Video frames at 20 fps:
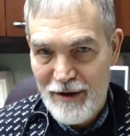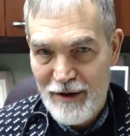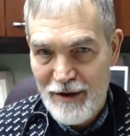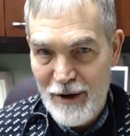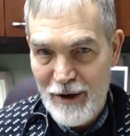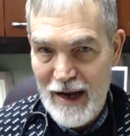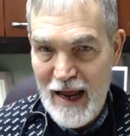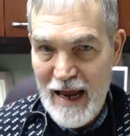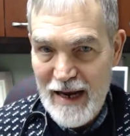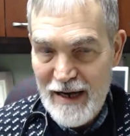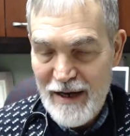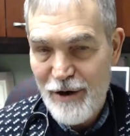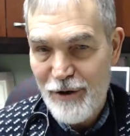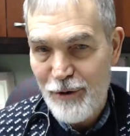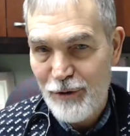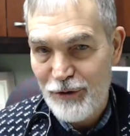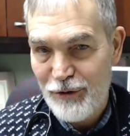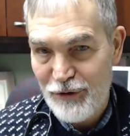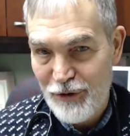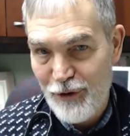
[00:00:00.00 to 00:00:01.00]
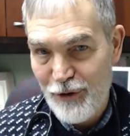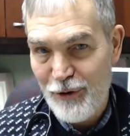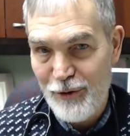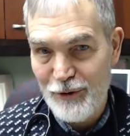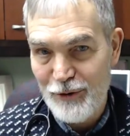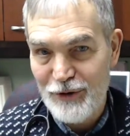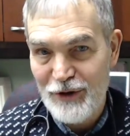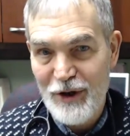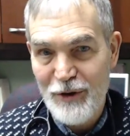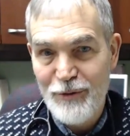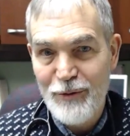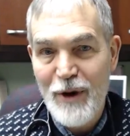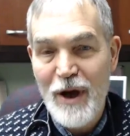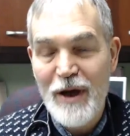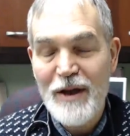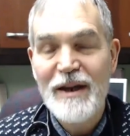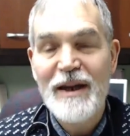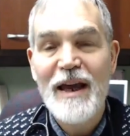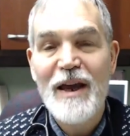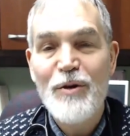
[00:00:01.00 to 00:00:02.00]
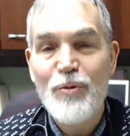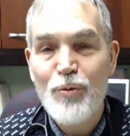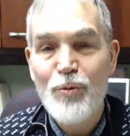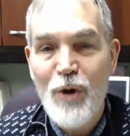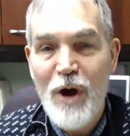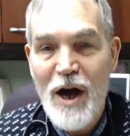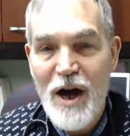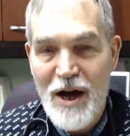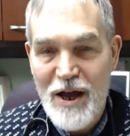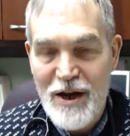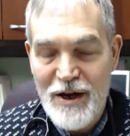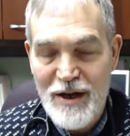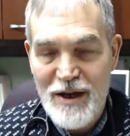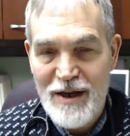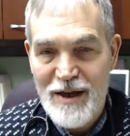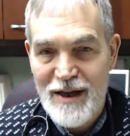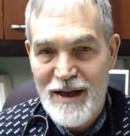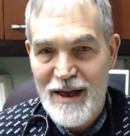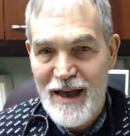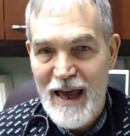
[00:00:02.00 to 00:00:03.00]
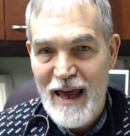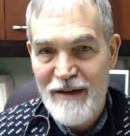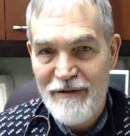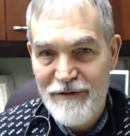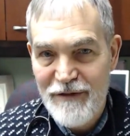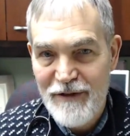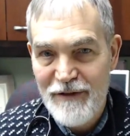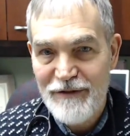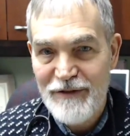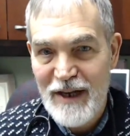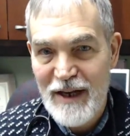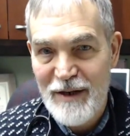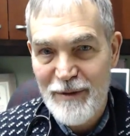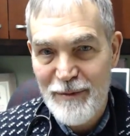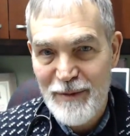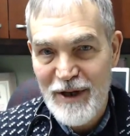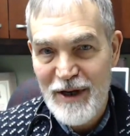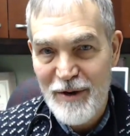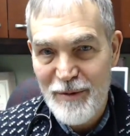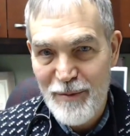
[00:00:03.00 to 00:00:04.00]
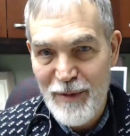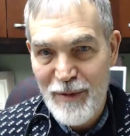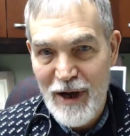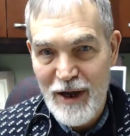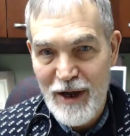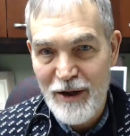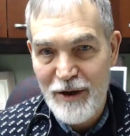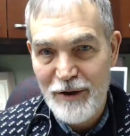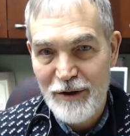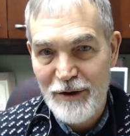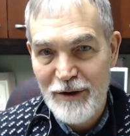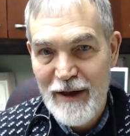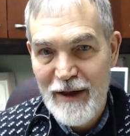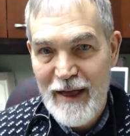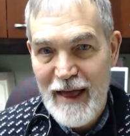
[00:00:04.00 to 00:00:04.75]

at 80 years old, can run a 15-minute mile,